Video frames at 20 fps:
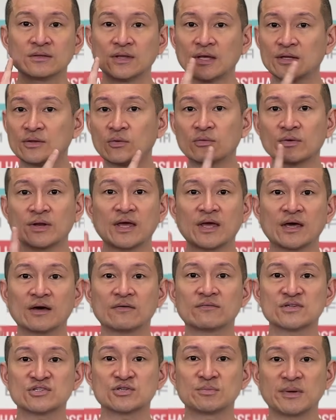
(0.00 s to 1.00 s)
they don't have
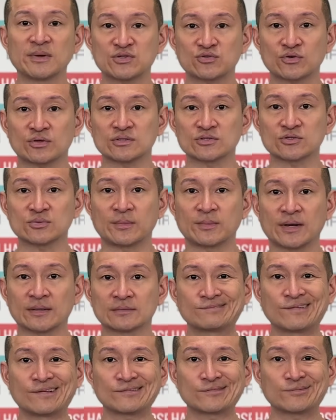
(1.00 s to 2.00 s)
a symmetrical smile.
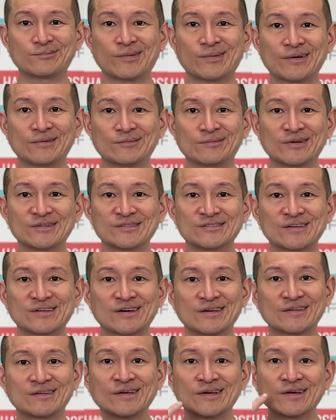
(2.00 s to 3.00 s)
They'll smile one
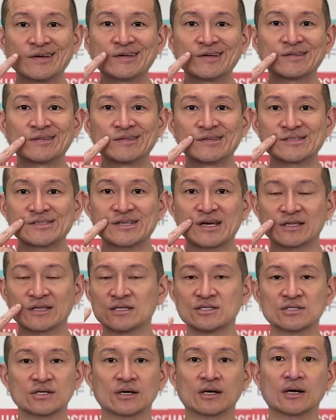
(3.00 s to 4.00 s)
side, this side
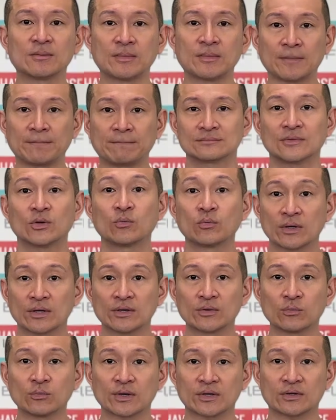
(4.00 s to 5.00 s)
doesn't come up, and we're
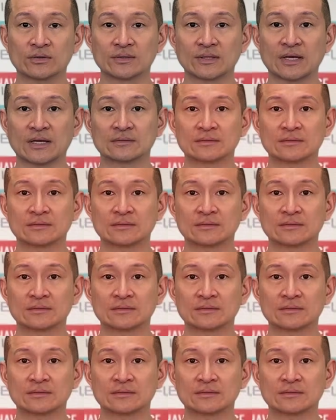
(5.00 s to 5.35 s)
gonna work on that.